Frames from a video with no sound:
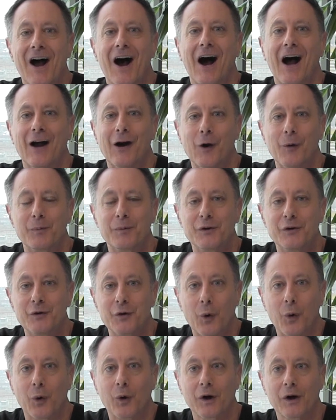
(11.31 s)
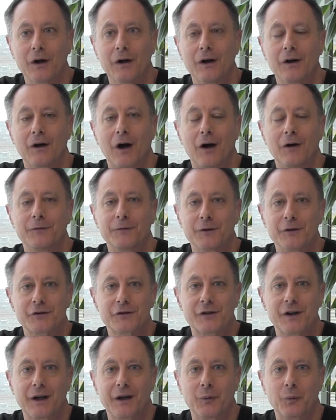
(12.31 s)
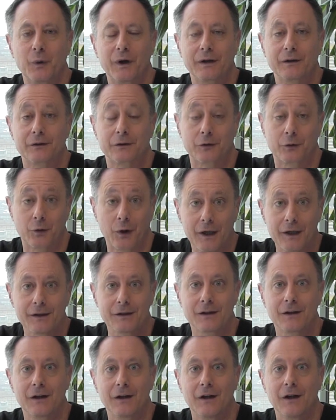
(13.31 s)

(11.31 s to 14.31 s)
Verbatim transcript: I hope your uh, first day went great.